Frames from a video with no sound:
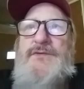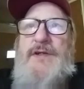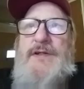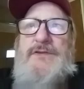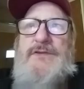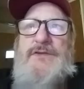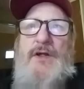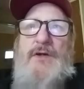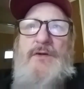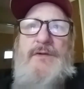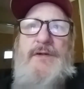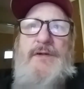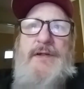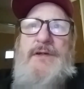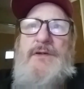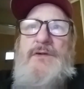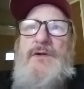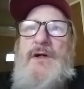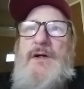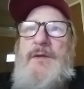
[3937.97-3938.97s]
Takes longer to
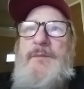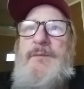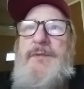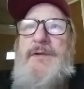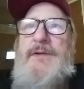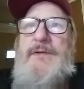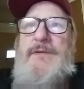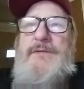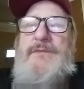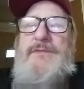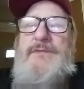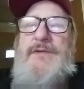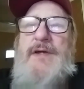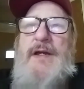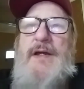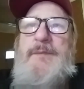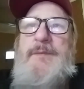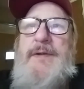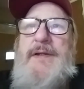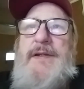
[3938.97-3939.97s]
heal up, but the
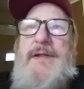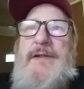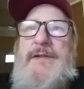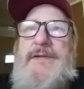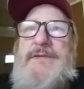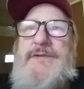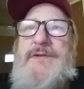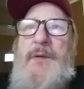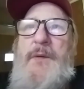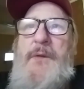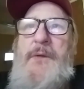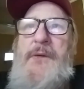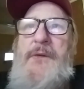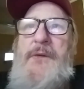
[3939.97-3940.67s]
diabetes.